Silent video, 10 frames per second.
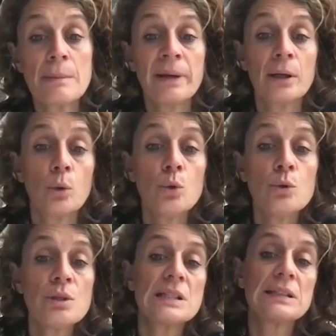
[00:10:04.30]

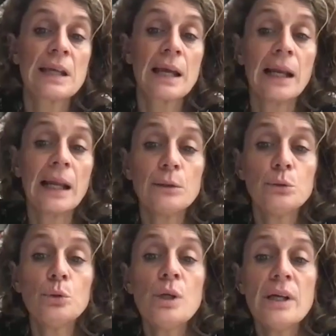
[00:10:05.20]
surveillance and control
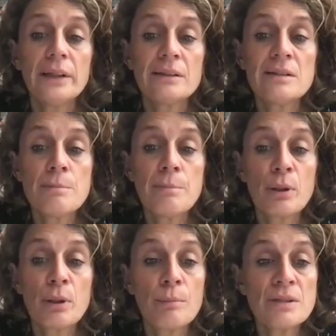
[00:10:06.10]
equipment, and
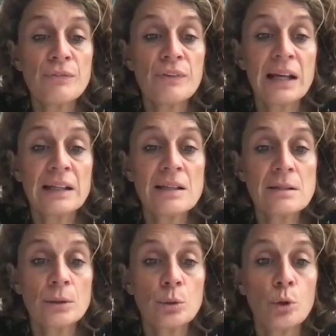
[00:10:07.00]

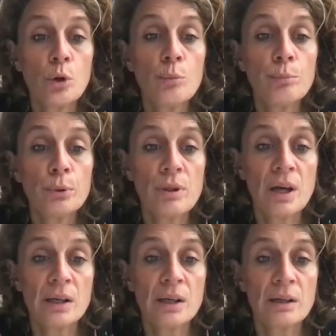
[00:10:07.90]

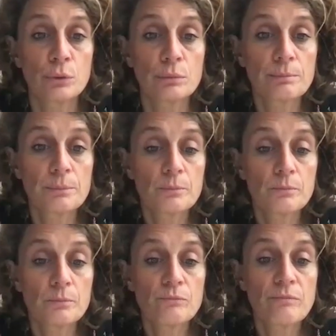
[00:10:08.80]
superstructures/prisons of NATO
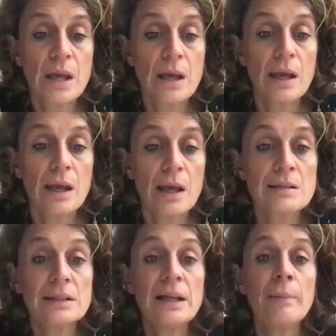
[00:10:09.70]
standards.
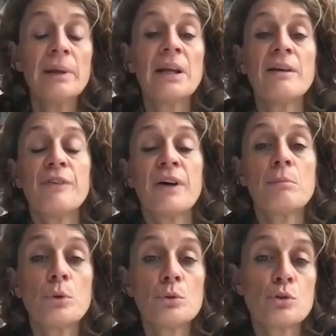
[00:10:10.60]

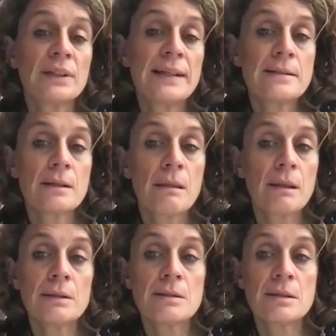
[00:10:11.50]
We demand the
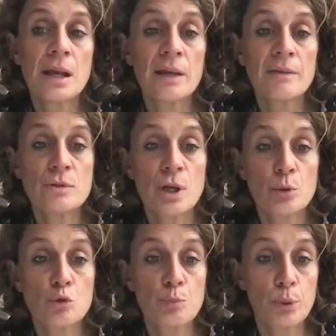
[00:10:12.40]
application of the Geneva
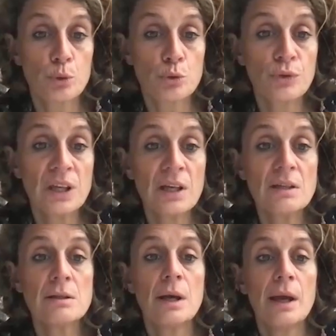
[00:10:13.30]
Convention on
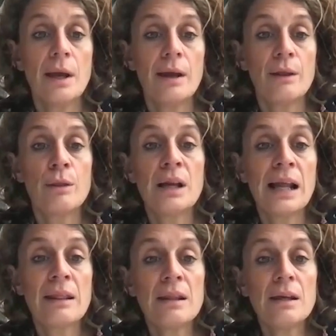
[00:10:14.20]
Refugees, that
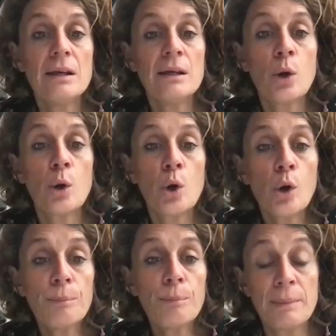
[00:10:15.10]
is, full
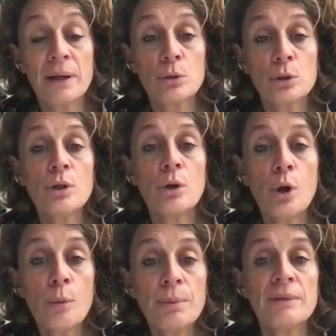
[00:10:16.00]
protection for
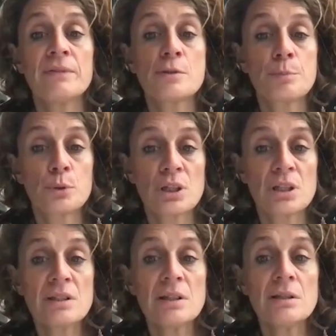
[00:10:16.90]
all victims
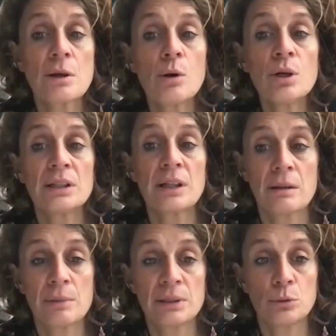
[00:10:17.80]
of war
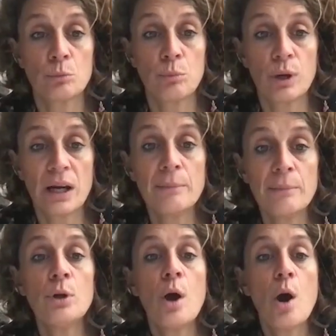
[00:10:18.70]
without
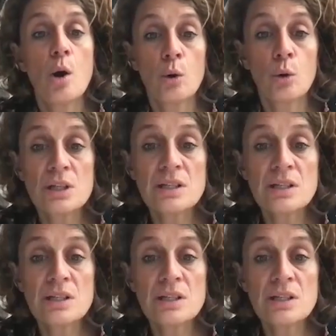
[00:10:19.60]
discrimination